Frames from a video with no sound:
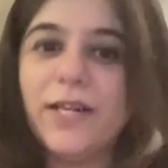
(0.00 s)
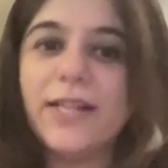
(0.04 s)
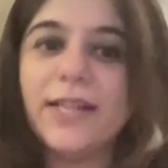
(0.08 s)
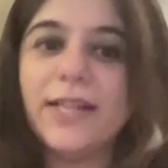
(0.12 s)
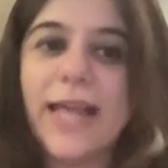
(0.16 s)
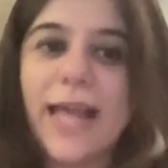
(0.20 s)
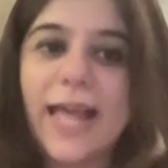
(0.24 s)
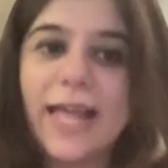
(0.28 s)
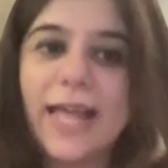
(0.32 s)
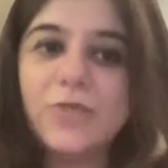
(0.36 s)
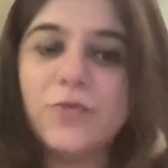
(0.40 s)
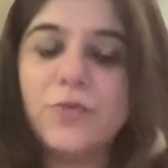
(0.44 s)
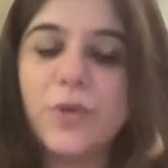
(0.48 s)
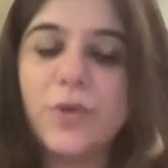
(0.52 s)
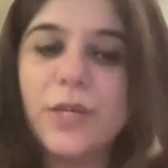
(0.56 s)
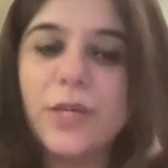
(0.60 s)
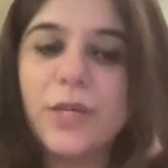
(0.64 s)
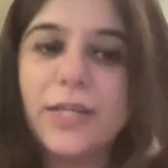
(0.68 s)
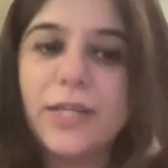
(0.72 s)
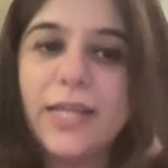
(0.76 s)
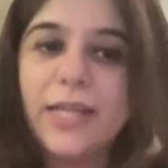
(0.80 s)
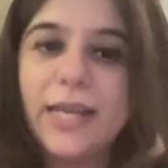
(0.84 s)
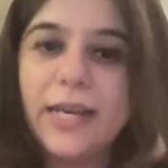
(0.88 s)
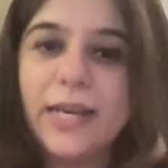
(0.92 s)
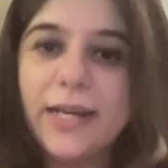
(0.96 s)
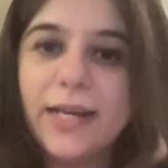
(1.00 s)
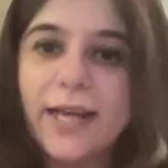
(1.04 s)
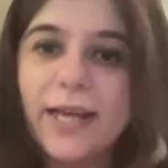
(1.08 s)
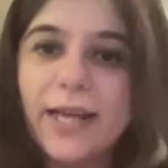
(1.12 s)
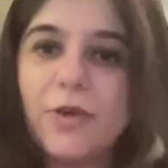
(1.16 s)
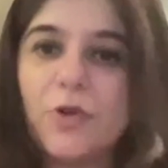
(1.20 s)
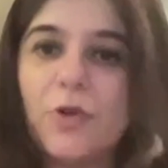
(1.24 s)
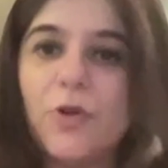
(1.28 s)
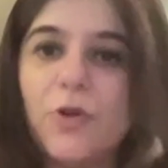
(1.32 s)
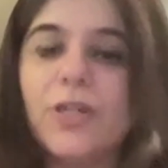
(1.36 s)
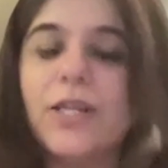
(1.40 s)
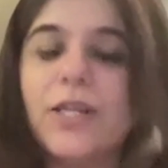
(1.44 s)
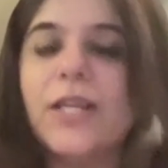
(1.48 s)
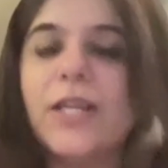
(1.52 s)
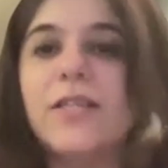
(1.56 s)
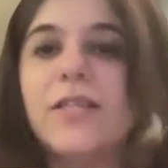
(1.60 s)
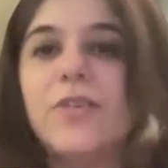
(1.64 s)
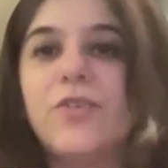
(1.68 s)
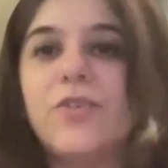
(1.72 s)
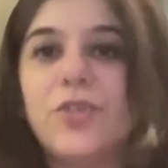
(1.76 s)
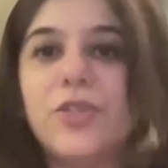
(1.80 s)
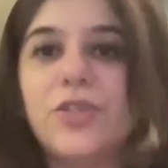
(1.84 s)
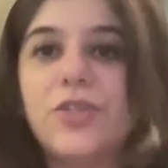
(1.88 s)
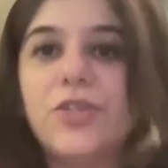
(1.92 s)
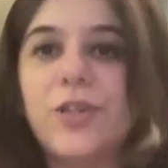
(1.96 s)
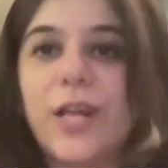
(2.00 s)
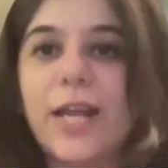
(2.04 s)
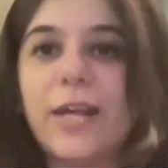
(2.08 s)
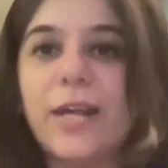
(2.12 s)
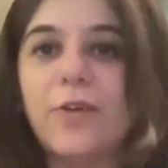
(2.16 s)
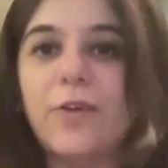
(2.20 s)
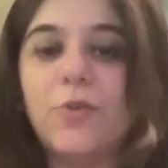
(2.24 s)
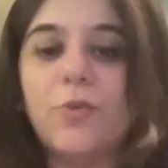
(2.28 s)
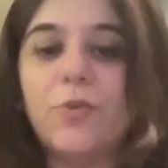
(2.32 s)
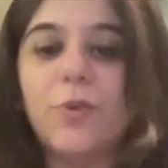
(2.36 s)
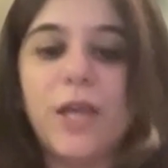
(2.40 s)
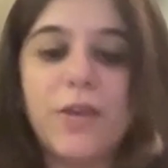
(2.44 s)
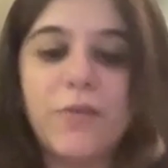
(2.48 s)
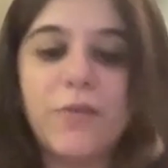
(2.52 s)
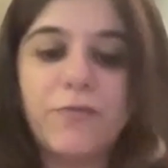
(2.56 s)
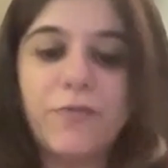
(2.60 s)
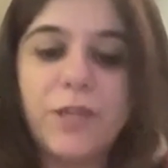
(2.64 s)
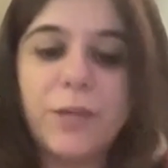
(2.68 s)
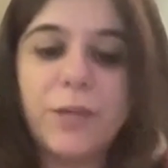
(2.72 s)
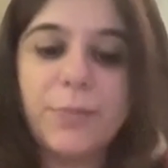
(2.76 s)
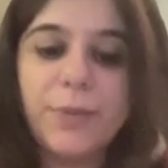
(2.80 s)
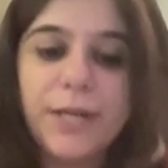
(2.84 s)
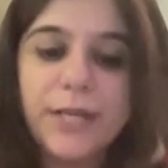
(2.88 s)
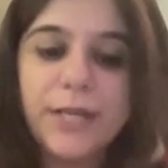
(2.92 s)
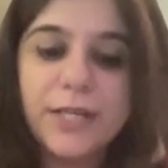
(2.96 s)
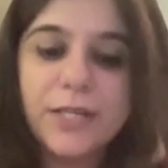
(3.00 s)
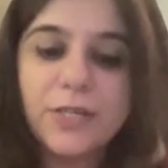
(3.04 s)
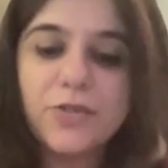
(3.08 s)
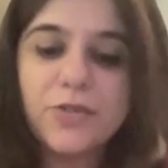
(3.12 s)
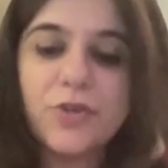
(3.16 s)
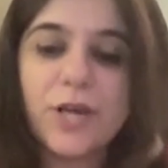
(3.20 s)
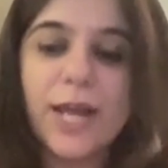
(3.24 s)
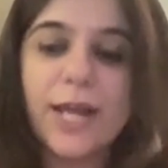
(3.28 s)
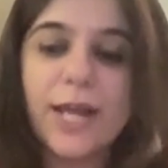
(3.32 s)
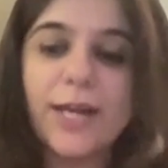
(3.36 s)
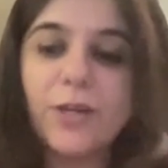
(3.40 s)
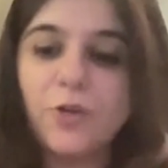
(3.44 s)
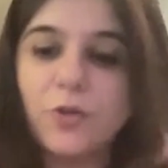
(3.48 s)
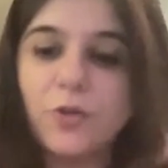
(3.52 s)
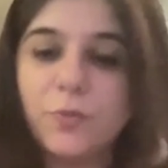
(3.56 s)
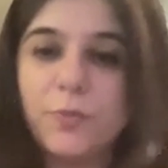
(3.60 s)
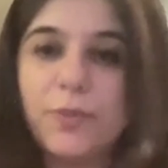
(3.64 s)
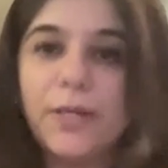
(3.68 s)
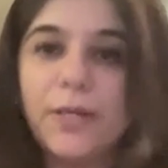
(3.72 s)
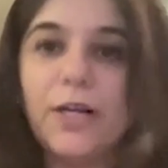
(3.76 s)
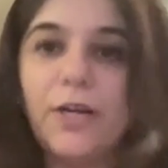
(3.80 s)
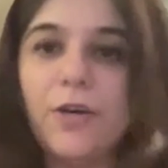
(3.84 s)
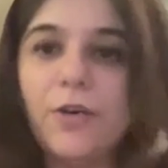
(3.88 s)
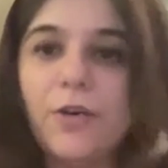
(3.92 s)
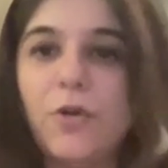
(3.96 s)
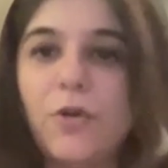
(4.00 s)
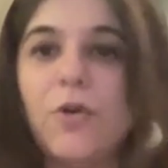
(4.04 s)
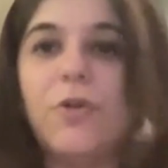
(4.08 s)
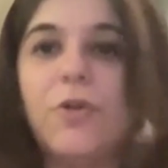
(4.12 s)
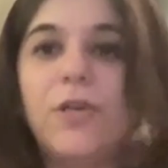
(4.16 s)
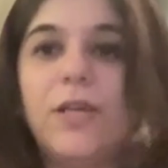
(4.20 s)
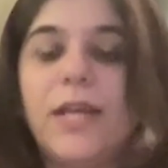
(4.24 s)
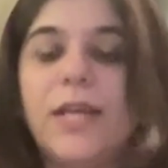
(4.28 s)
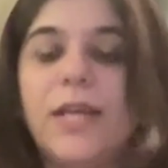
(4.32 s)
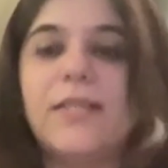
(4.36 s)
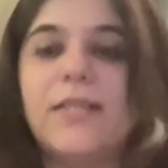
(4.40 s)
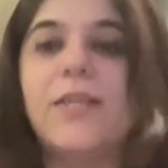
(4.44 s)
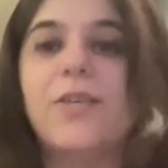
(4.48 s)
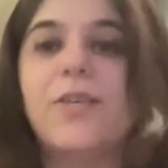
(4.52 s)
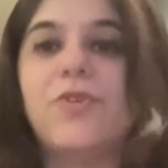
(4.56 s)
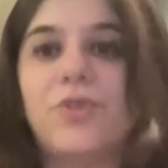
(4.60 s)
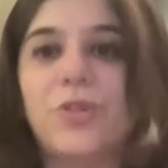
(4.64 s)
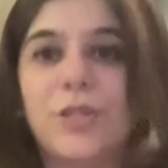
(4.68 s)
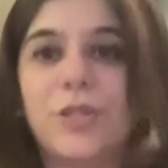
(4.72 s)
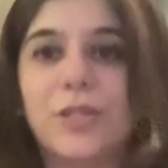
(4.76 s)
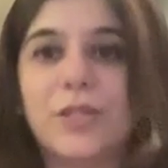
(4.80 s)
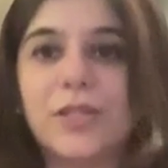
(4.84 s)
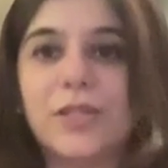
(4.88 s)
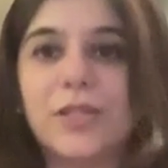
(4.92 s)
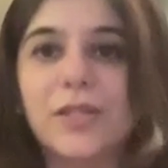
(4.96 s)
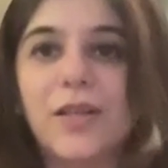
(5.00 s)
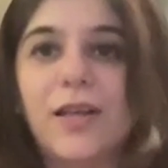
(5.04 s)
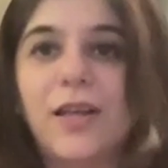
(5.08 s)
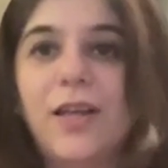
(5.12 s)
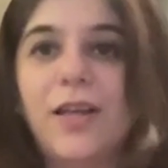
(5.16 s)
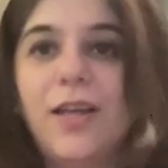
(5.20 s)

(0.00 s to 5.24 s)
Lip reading: And that's what the entire organization is trying to do. Everybody's trying to build organizations.